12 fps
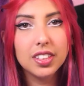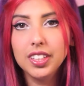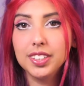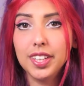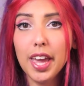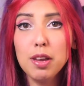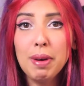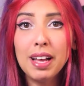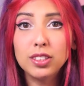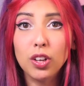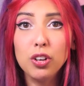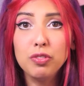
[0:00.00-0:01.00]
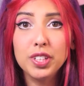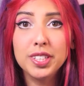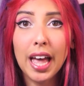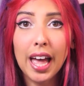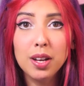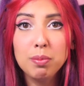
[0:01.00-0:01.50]
This game has over
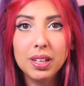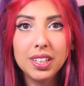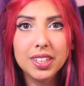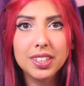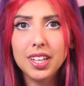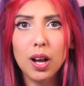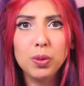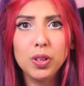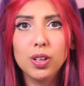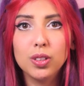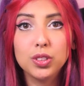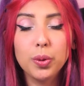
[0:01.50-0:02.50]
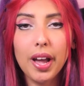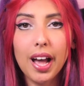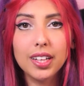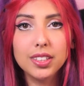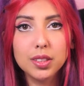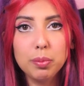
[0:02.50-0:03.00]
10 million downloads, so it
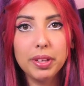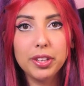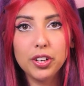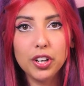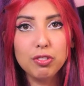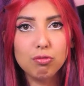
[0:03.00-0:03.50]
has to be good,